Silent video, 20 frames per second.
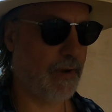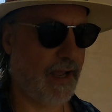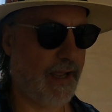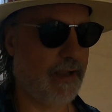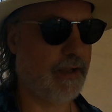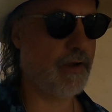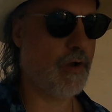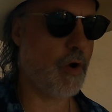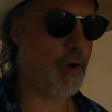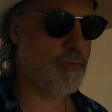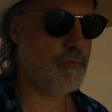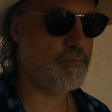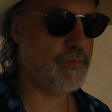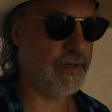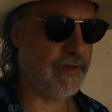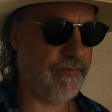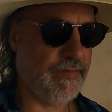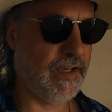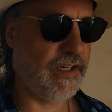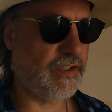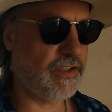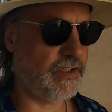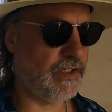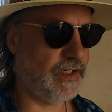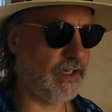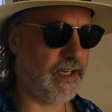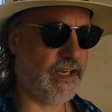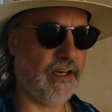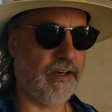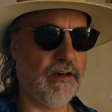my home
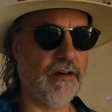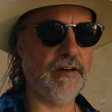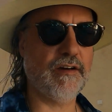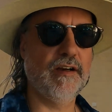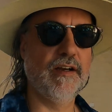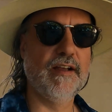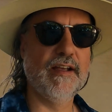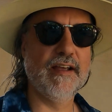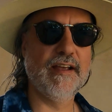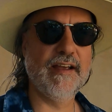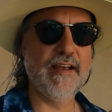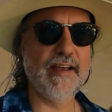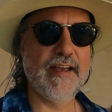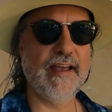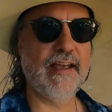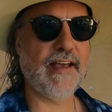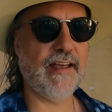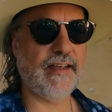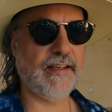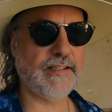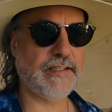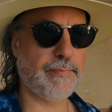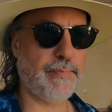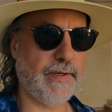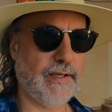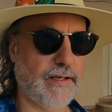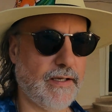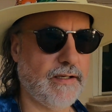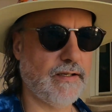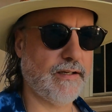renovation here. It's
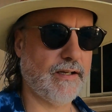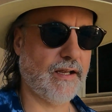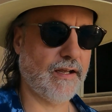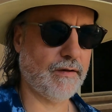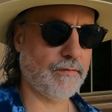been